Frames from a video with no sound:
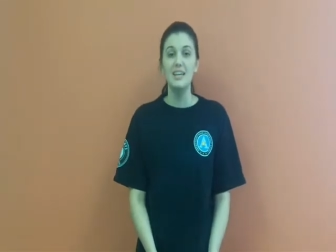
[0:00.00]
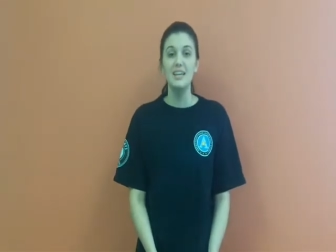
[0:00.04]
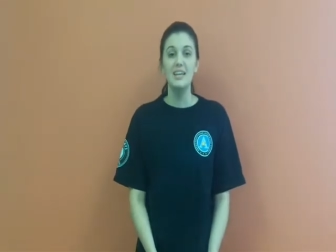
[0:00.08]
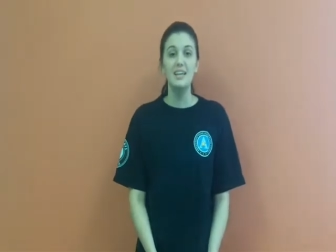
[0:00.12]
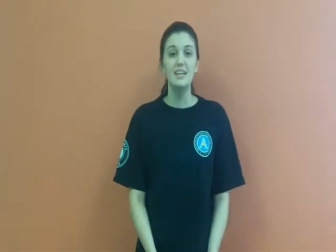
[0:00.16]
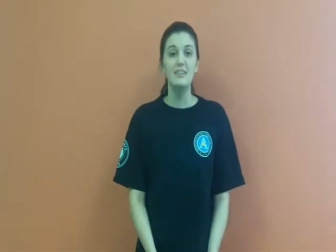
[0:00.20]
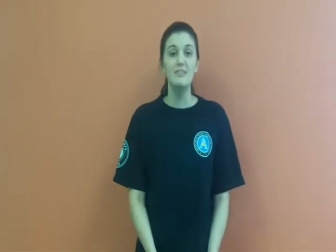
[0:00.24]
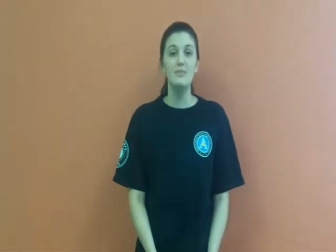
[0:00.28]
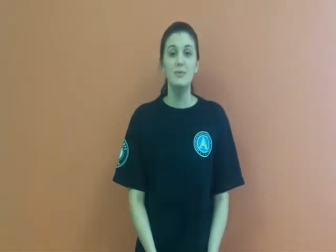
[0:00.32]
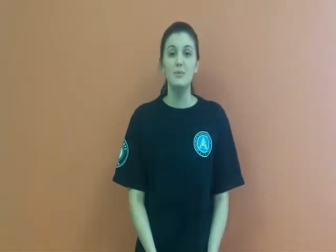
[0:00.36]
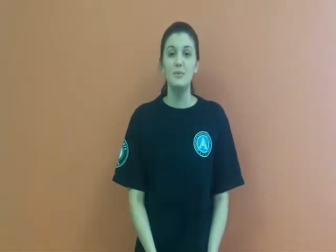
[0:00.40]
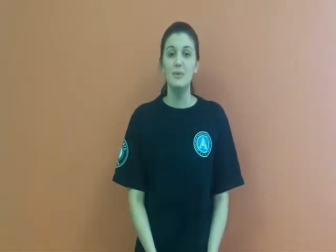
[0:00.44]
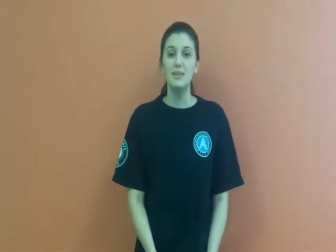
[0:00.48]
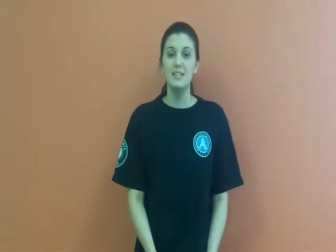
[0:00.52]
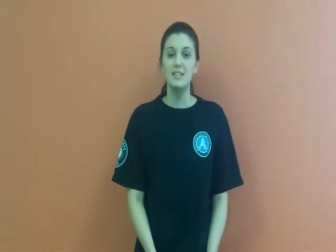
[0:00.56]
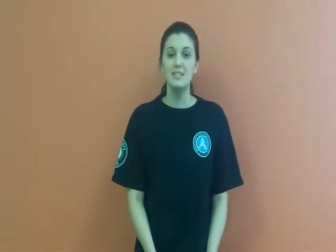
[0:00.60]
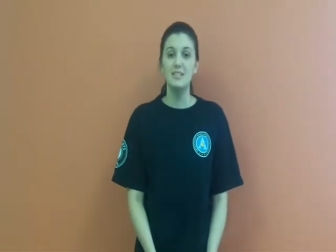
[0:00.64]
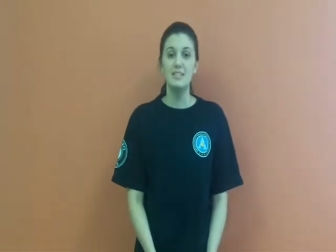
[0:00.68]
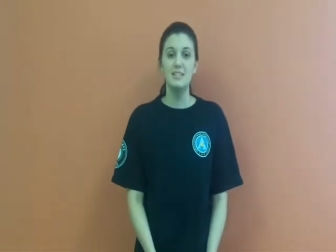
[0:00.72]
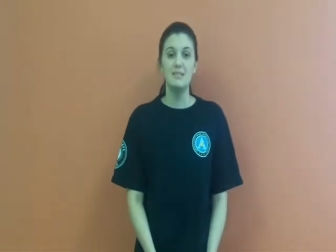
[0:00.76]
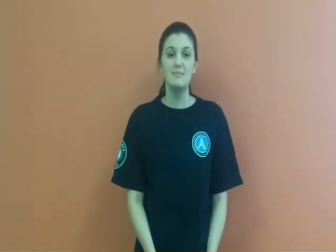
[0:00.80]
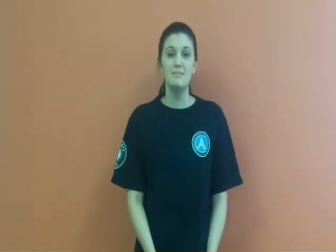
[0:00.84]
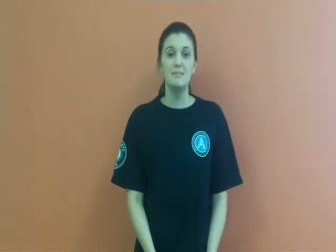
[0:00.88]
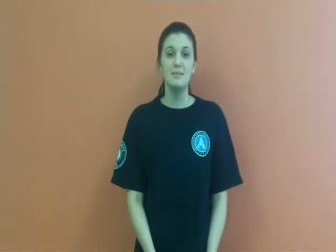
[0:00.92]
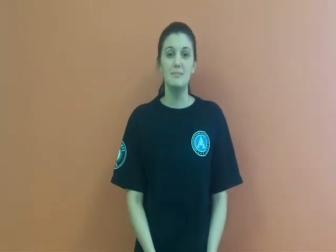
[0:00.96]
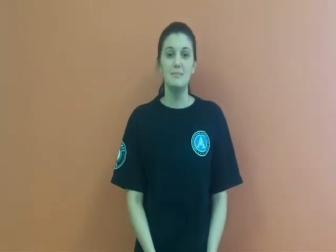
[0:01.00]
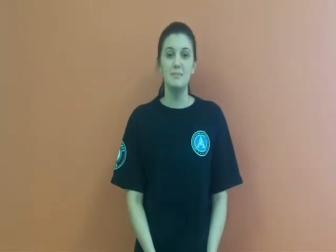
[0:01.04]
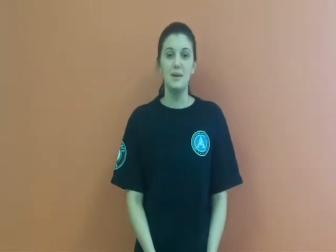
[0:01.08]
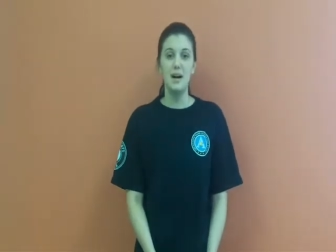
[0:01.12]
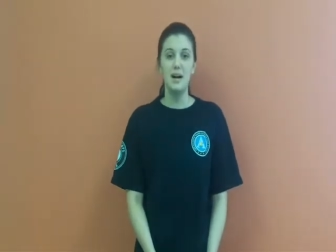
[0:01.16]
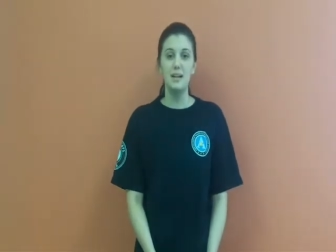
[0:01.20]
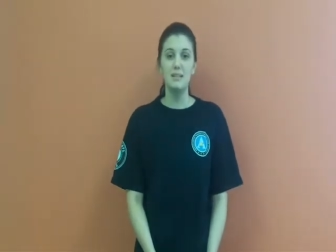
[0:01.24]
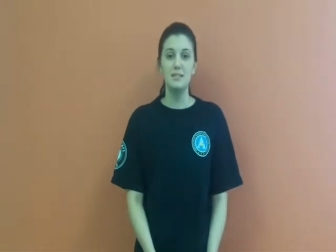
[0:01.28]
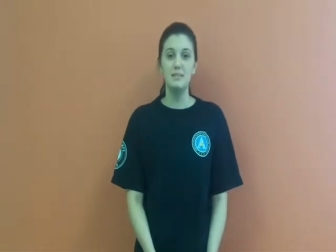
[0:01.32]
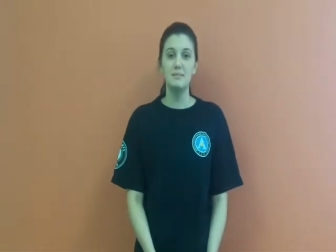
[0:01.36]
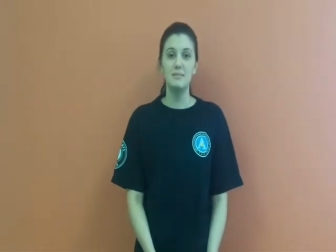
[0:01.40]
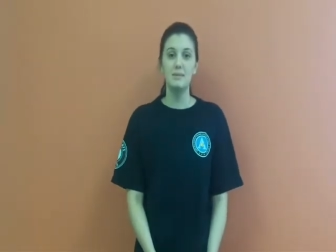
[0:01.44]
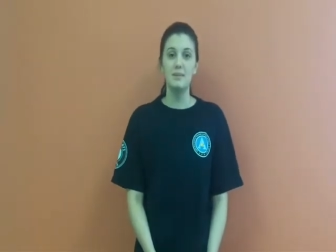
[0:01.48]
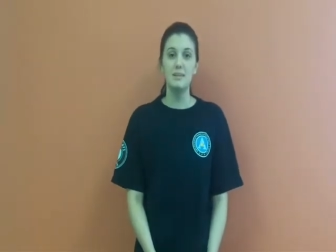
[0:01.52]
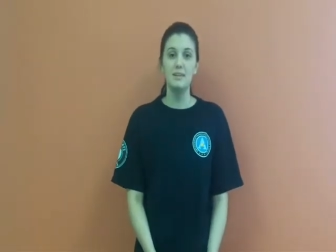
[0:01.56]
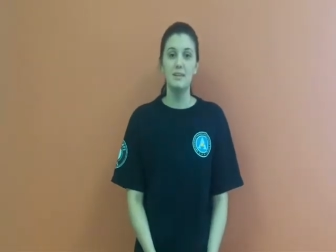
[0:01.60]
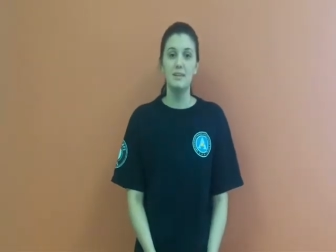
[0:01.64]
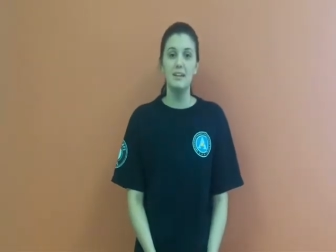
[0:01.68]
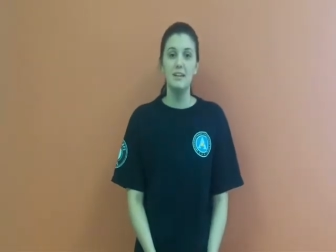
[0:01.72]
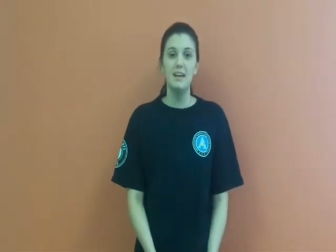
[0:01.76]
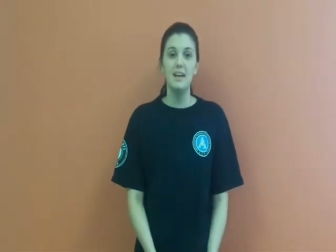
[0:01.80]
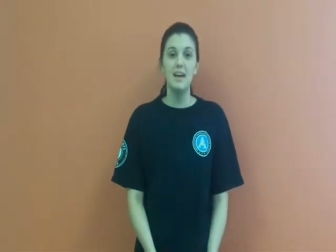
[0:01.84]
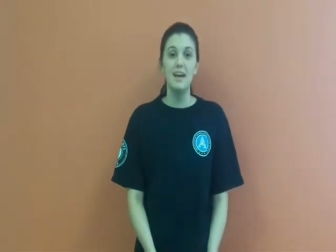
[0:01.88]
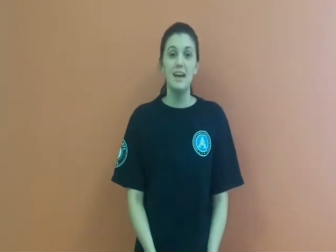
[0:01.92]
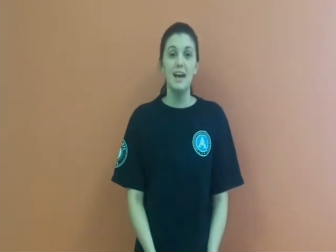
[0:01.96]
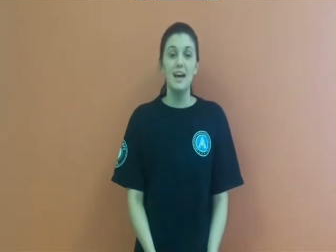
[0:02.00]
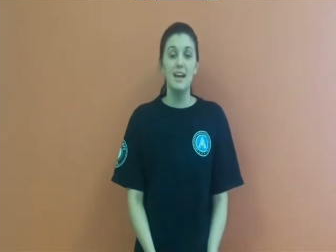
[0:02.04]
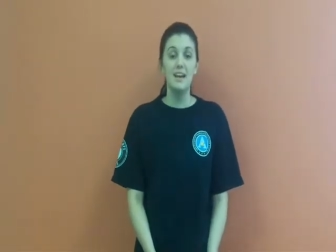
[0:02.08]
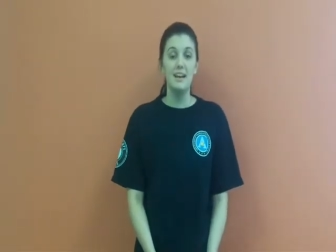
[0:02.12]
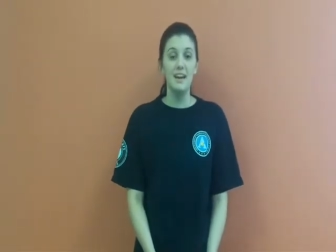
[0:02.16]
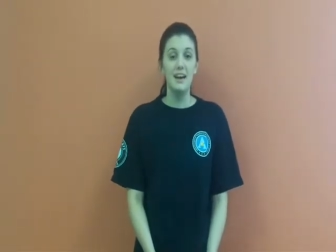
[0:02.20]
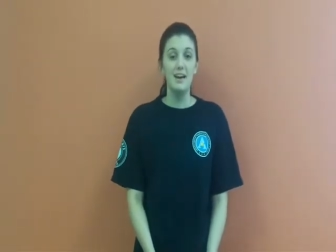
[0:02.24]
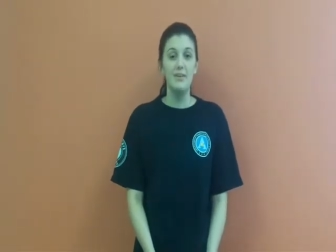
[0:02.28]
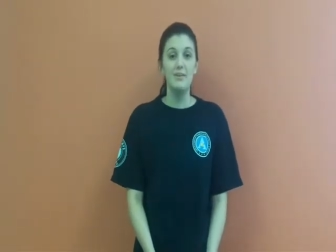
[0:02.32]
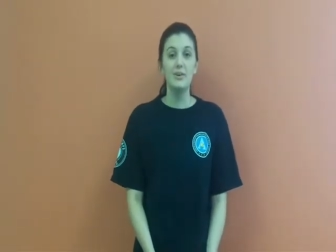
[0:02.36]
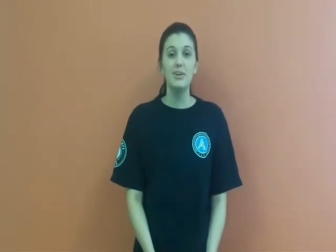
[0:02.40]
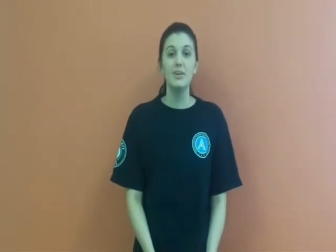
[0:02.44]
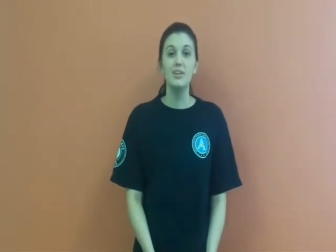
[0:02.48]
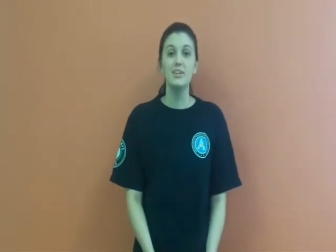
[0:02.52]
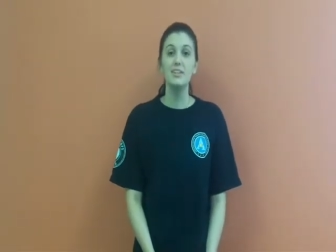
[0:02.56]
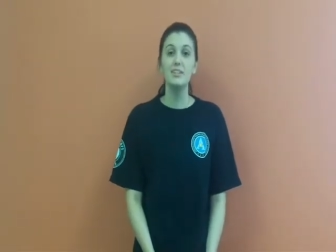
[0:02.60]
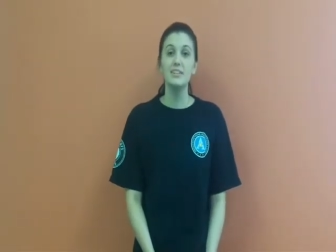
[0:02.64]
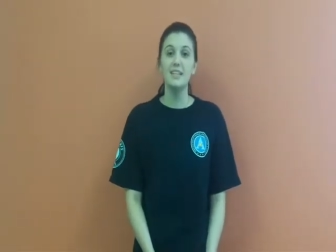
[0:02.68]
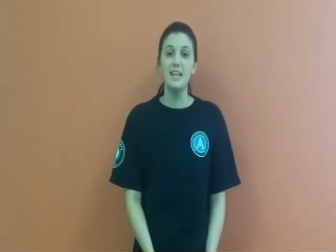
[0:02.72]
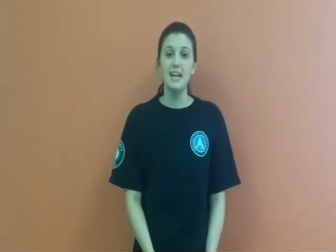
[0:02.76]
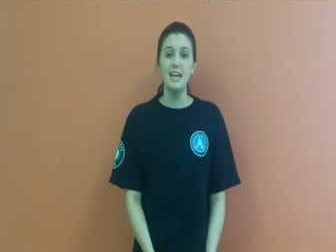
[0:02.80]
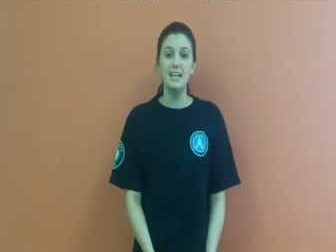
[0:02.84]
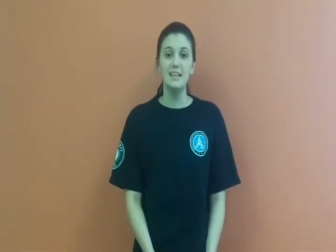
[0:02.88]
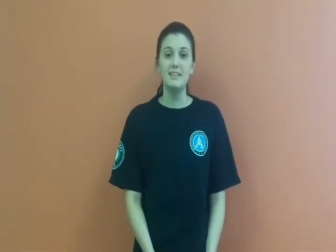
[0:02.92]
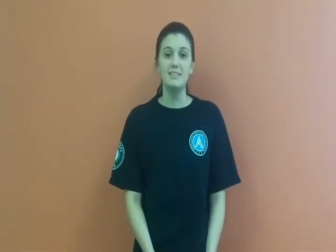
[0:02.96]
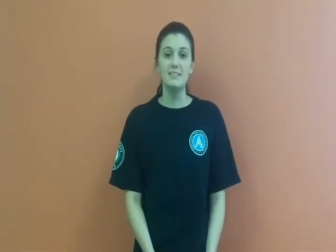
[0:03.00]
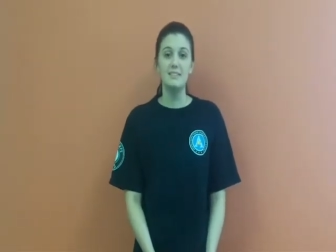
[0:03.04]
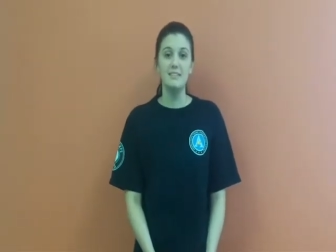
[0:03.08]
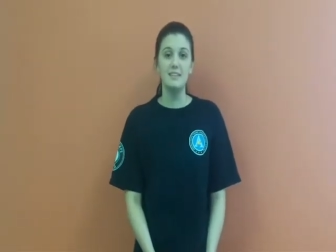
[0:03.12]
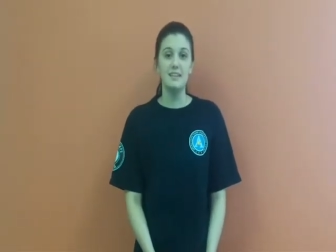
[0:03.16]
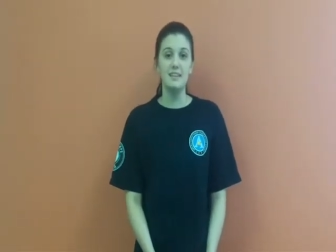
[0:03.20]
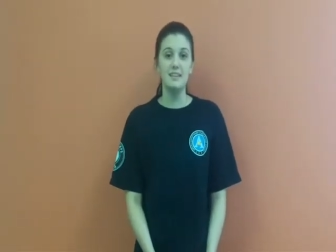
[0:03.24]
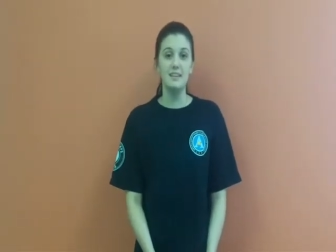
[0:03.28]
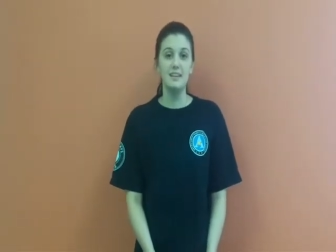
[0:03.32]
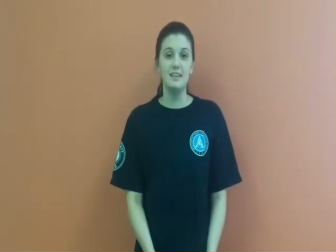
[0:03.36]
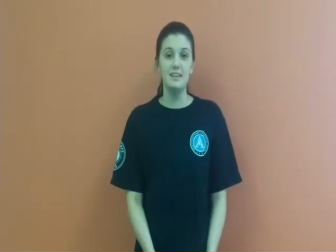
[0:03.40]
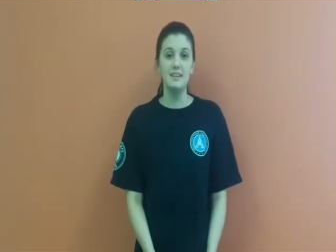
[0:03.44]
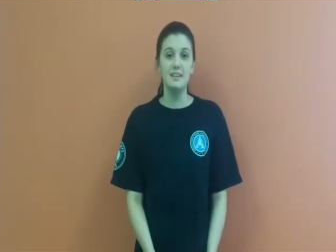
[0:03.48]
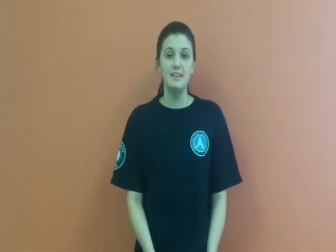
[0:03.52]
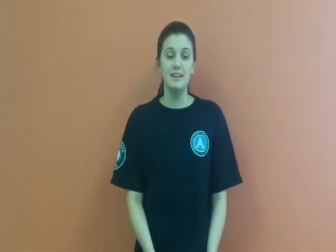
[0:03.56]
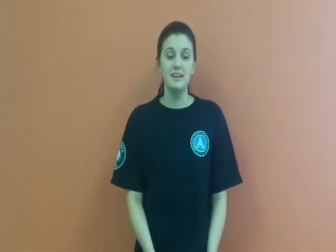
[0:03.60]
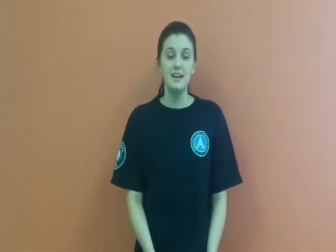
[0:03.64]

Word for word: even when it seemed impossible. And now her legacy